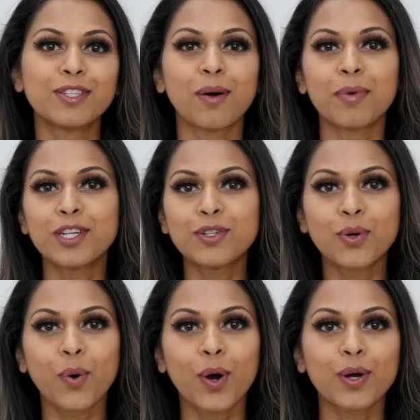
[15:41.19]
so many
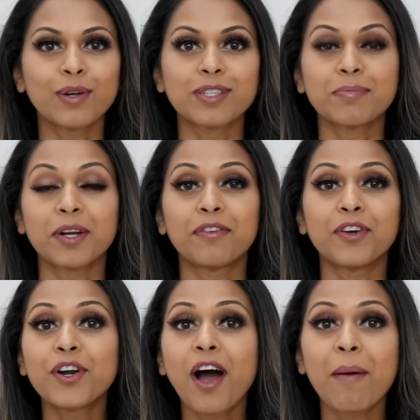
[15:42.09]
tutorials, but if
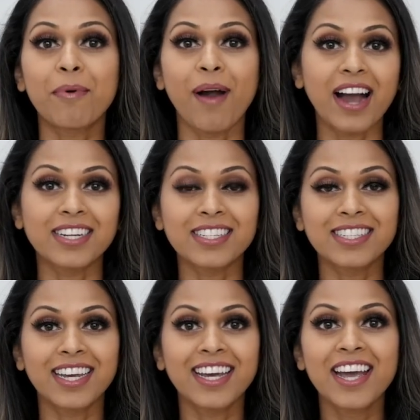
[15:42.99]
you're not
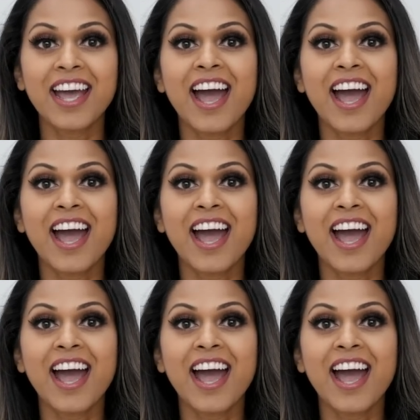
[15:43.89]
practicing